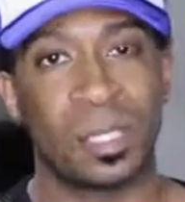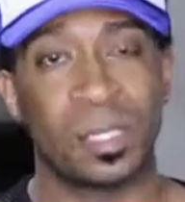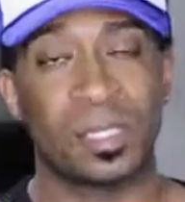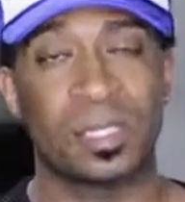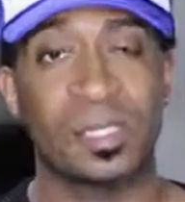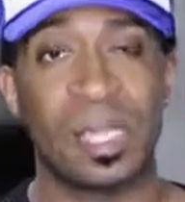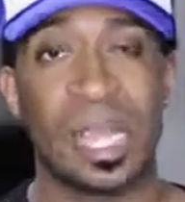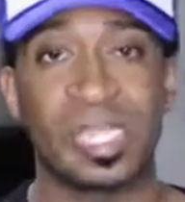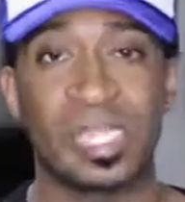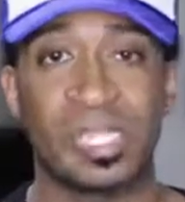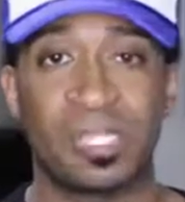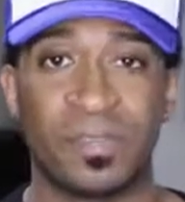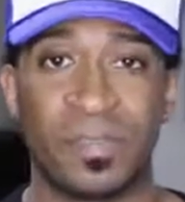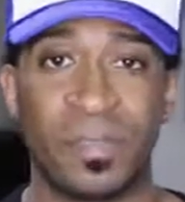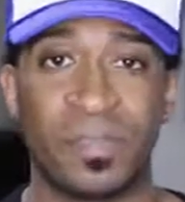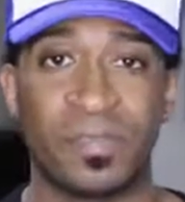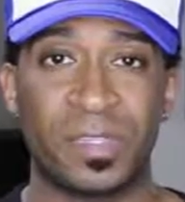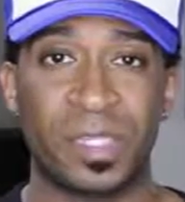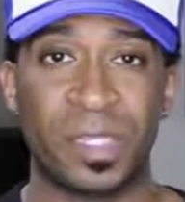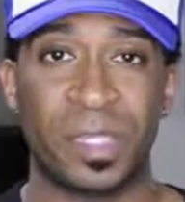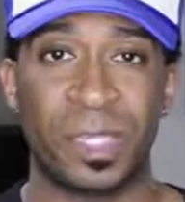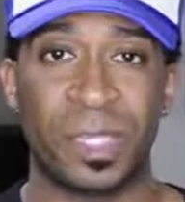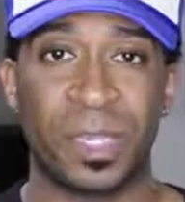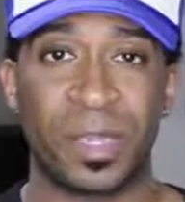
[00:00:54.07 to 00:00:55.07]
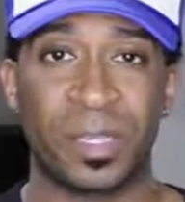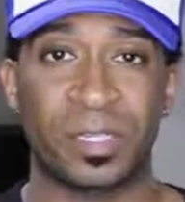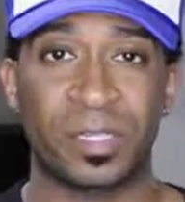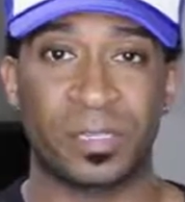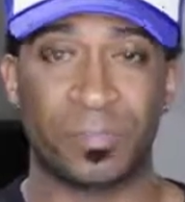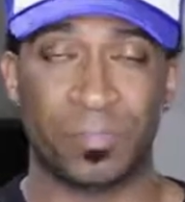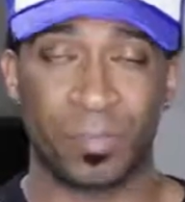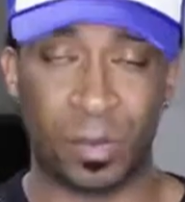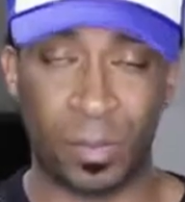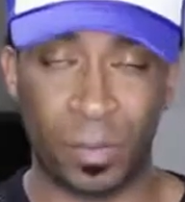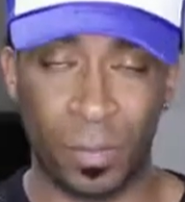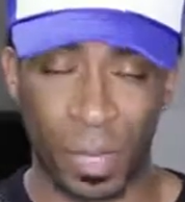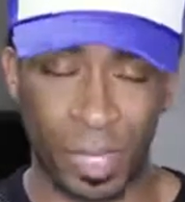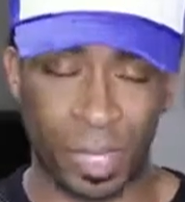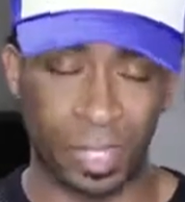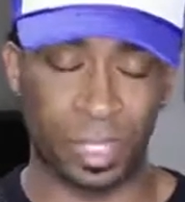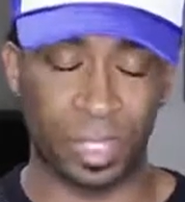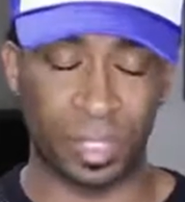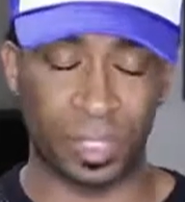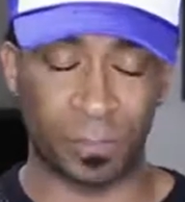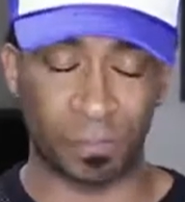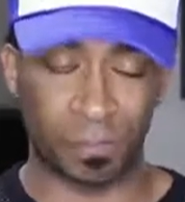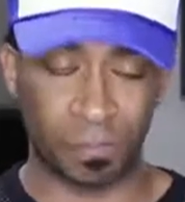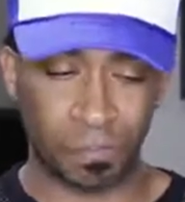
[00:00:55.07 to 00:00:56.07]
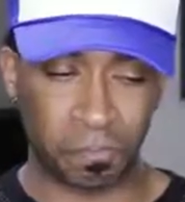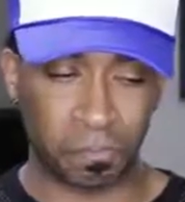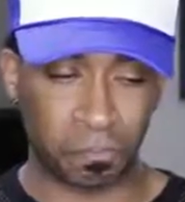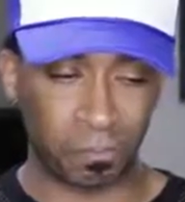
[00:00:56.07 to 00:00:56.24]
So that's 15 years of probation.